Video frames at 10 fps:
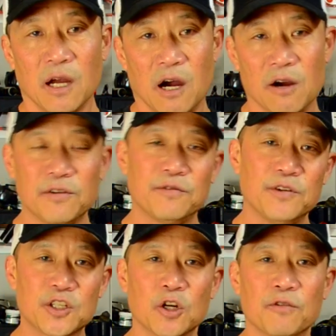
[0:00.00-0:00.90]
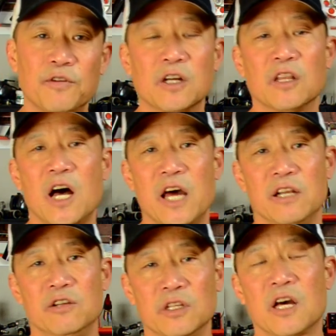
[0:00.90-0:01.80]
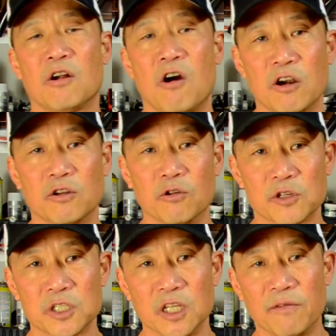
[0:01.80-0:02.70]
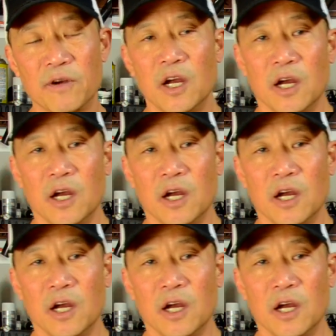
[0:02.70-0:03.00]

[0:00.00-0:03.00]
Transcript: However, if you're surfing a lot and doing a lot of hardcore stuff,